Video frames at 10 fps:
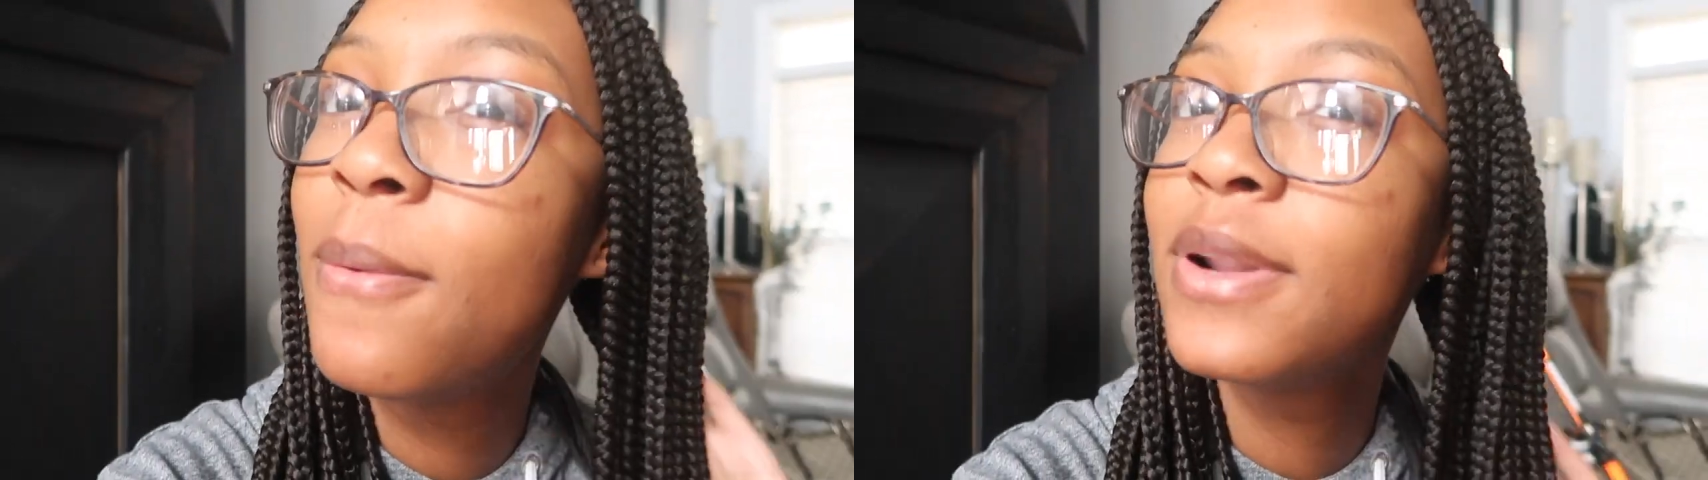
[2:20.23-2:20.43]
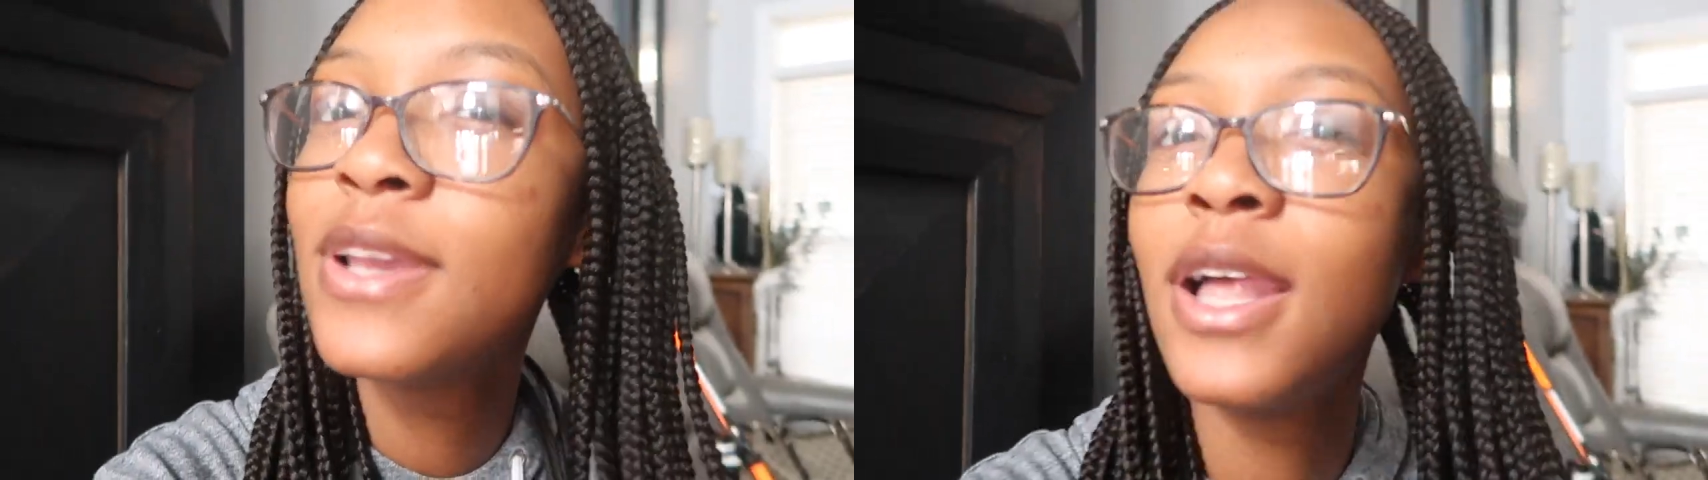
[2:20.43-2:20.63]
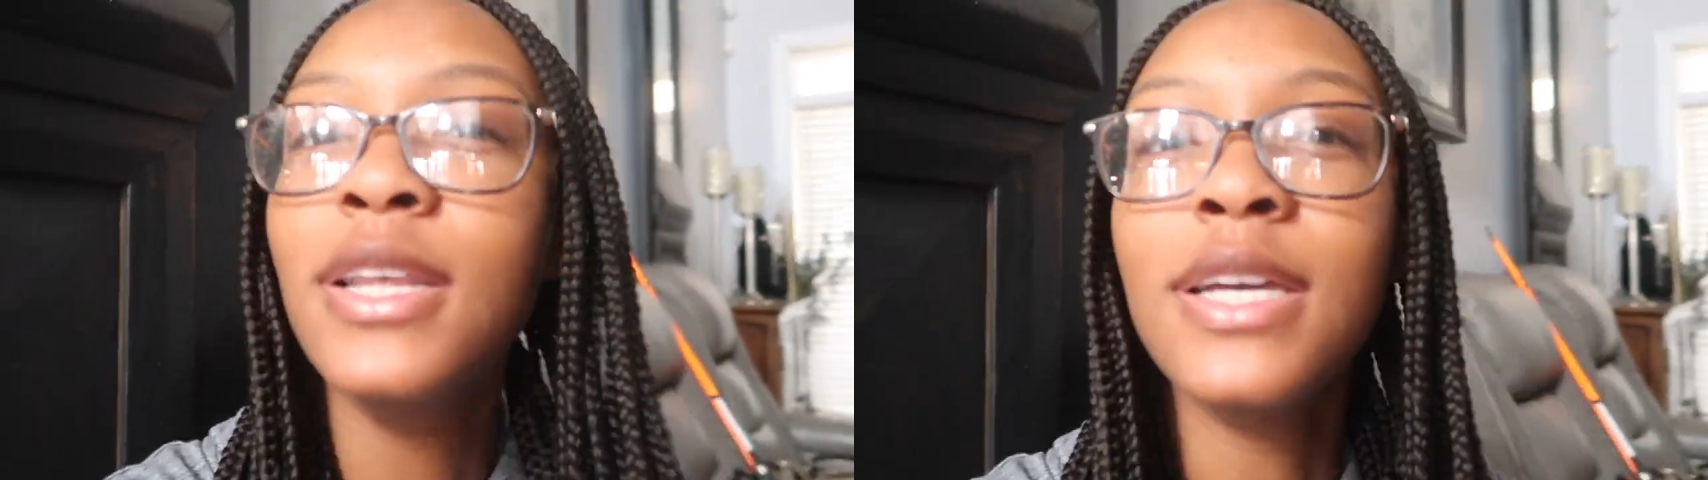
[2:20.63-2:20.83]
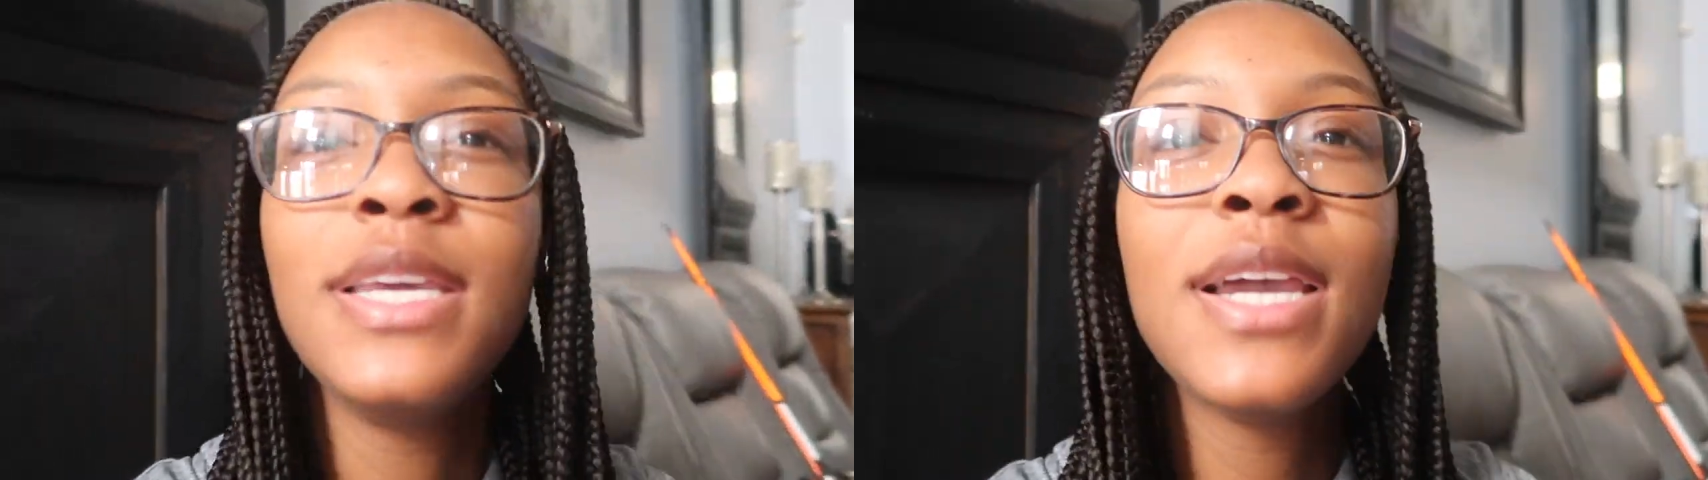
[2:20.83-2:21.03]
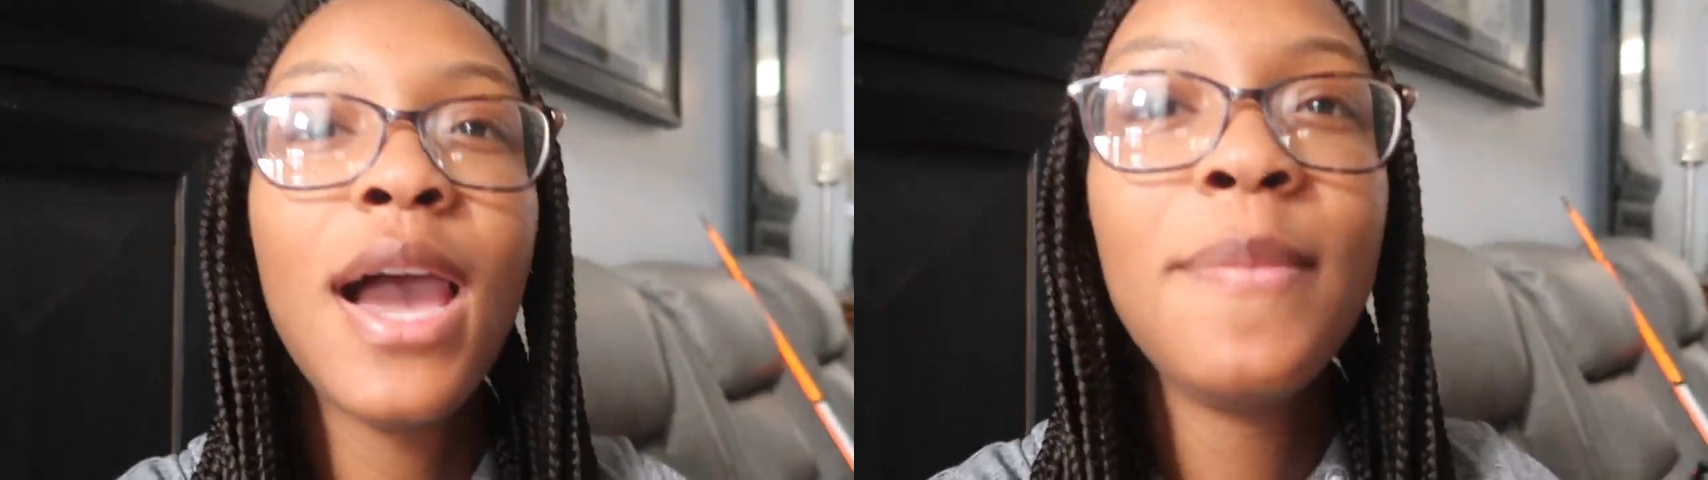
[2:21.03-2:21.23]
One of y'all, look,
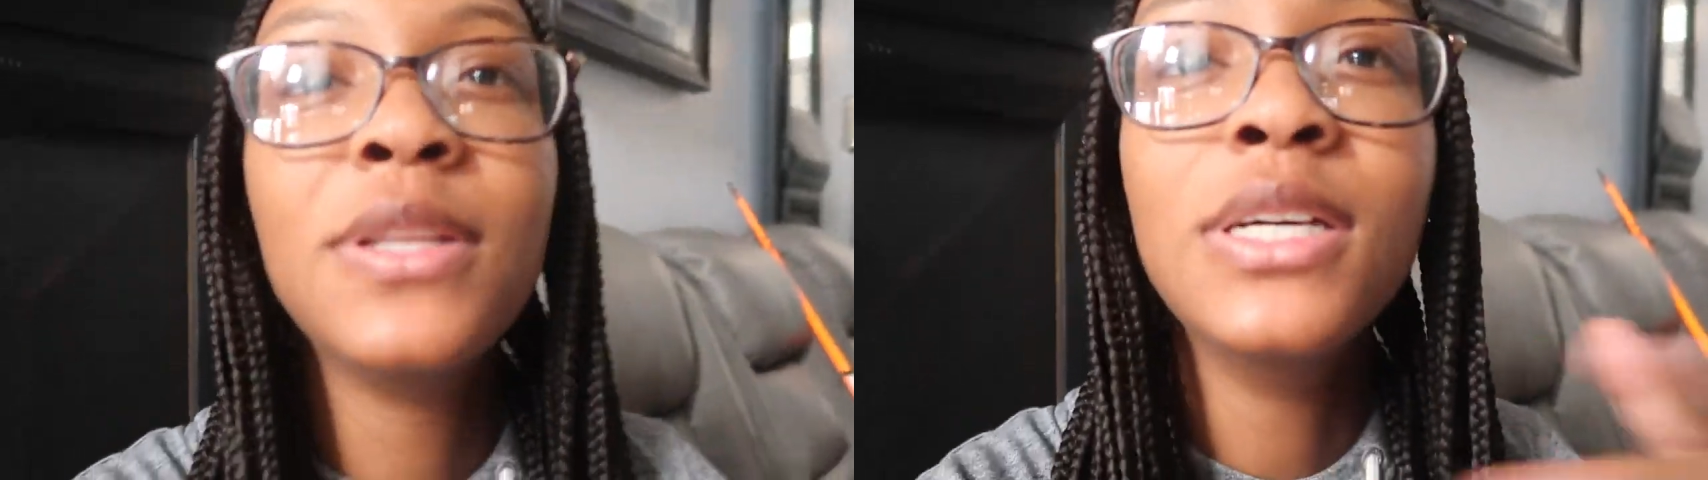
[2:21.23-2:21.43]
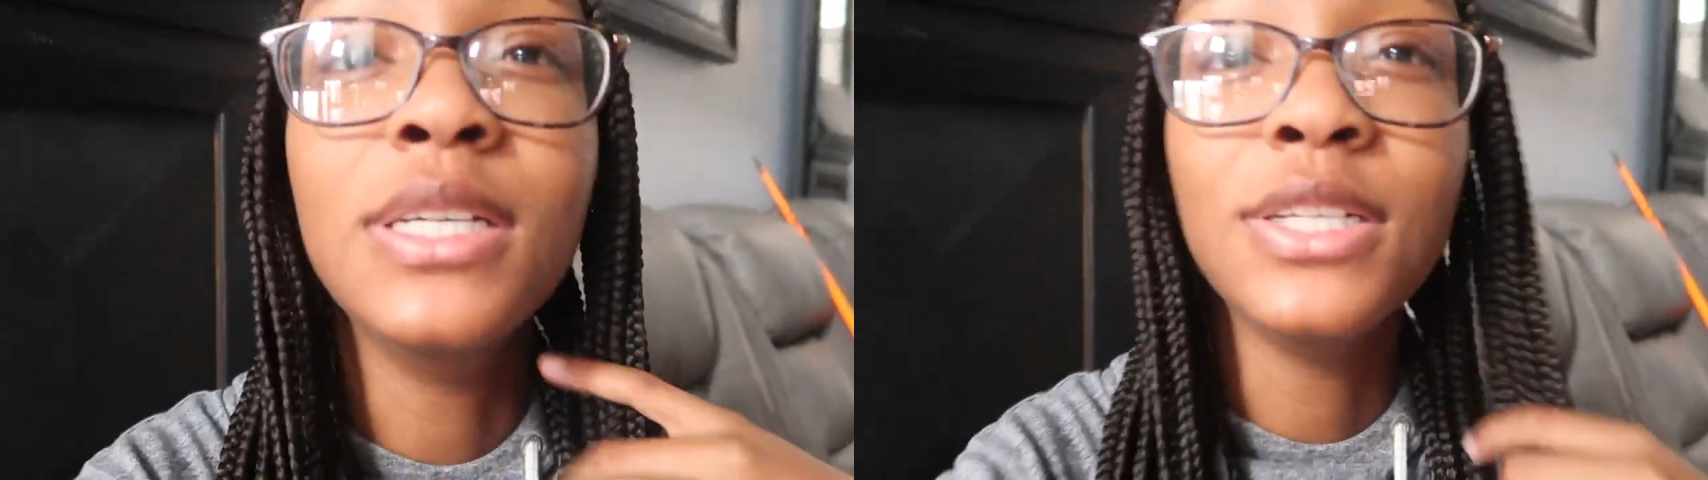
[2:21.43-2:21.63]
he got him a little